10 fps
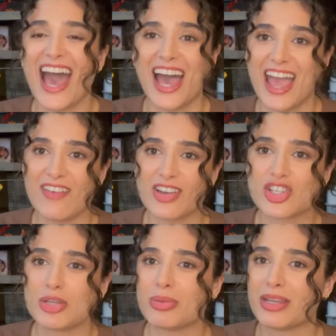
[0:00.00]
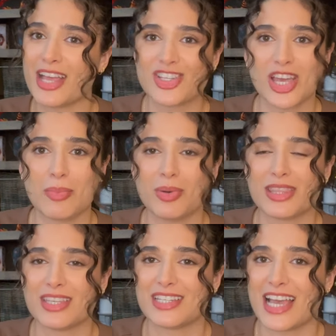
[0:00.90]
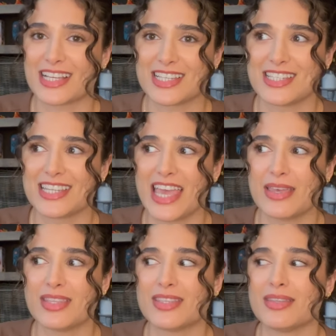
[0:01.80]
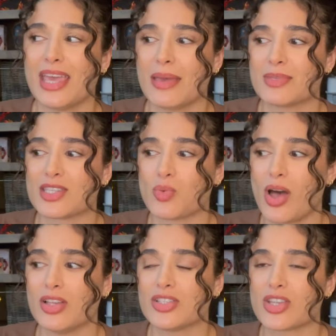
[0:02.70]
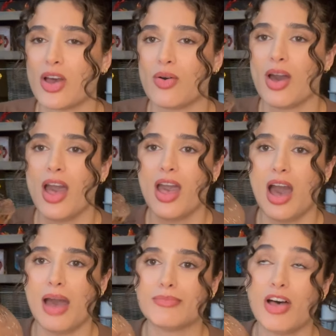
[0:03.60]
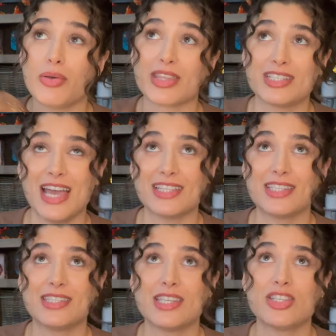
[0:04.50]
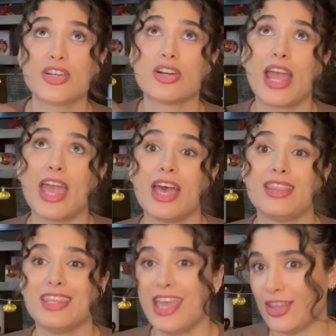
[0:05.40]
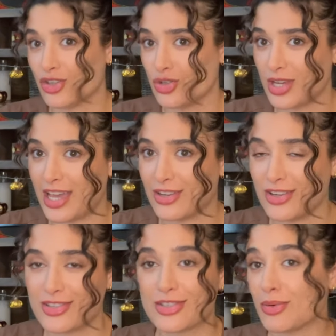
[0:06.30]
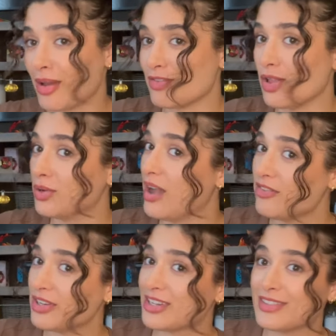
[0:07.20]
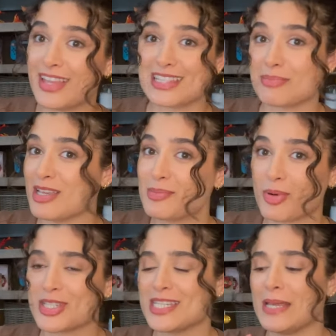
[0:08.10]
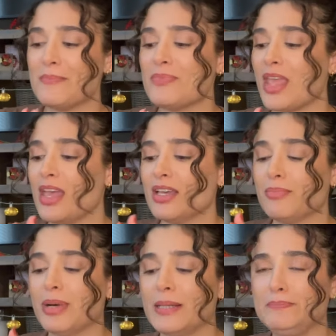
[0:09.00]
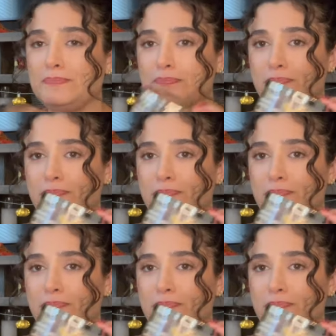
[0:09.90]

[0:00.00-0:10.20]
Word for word: I have actually been catching up with the Texans game games as well, so I'm following the Texans this year and the LSU Tigers, who I follow every year. That's my sports team. But